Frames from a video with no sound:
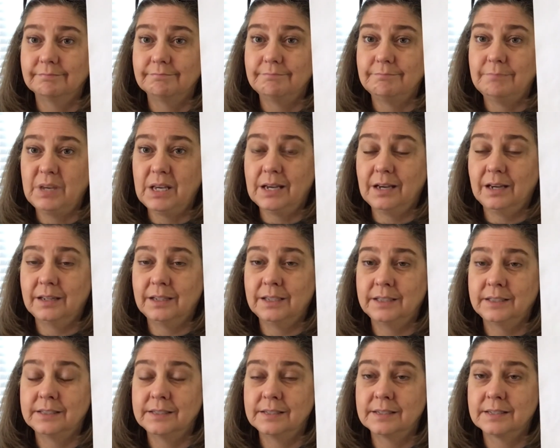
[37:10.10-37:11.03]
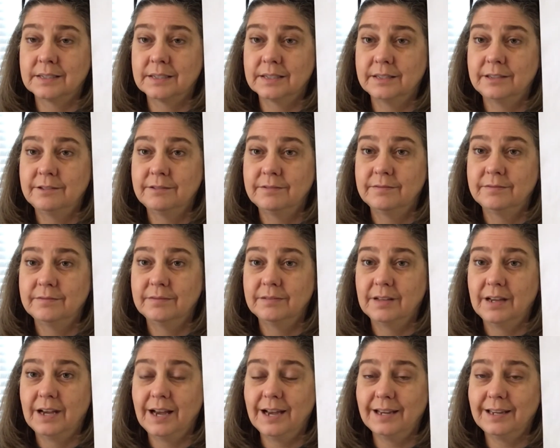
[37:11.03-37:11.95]
because
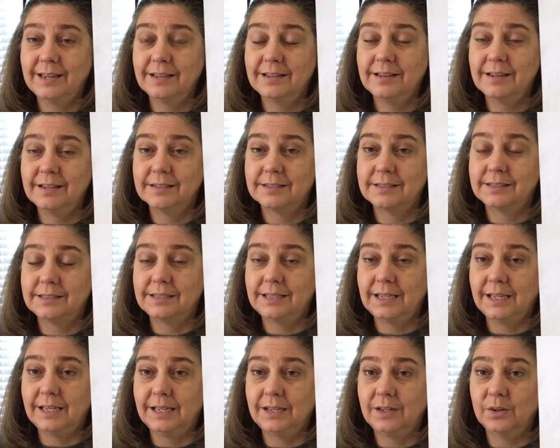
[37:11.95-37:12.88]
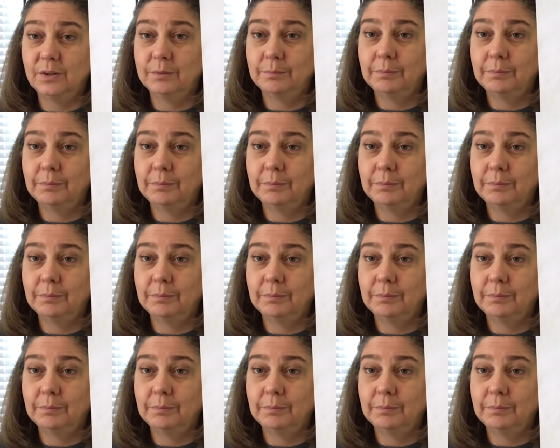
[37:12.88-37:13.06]
I cannot see on